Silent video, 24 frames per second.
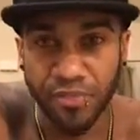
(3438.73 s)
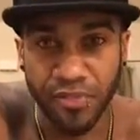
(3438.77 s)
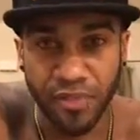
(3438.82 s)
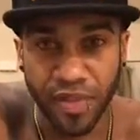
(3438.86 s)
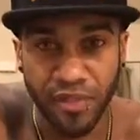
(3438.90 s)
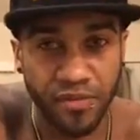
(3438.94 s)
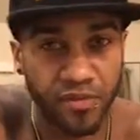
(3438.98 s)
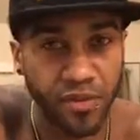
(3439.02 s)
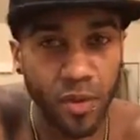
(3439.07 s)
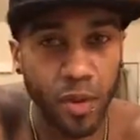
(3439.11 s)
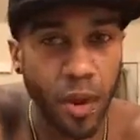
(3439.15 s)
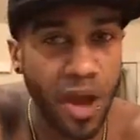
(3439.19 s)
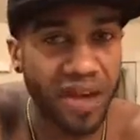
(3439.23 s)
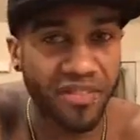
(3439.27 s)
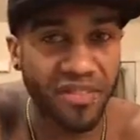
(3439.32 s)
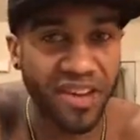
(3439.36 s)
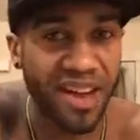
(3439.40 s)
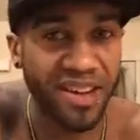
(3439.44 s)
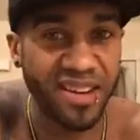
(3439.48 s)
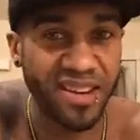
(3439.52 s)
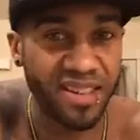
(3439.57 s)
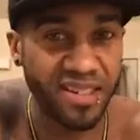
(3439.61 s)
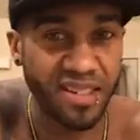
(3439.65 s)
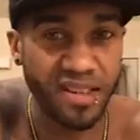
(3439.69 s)
if you have
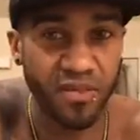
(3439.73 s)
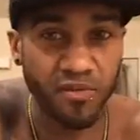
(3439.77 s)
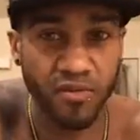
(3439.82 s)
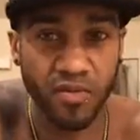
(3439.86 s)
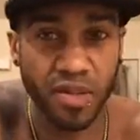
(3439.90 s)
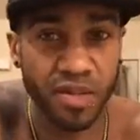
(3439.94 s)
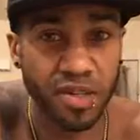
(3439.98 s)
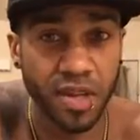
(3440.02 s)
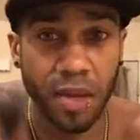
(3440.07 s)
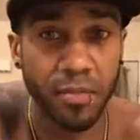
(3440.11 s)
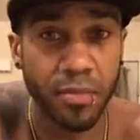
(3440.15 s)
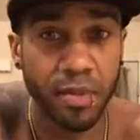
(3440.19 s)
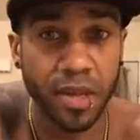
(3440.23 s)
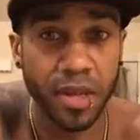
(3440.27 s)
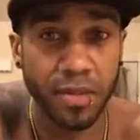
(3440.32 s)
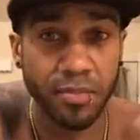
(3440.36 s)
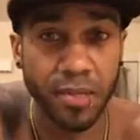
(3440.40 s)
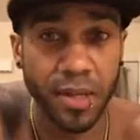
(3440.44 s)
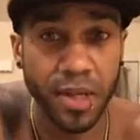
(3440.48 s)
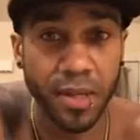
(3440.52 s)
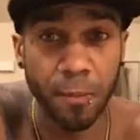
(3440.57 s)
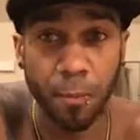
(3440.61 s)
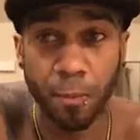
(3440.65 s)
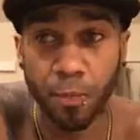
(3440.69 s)
anything resembling
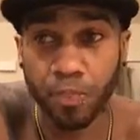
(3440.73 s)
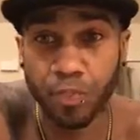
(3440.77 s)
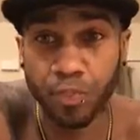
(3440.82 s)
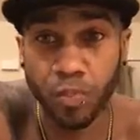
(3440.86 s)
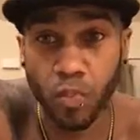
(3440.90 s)
meat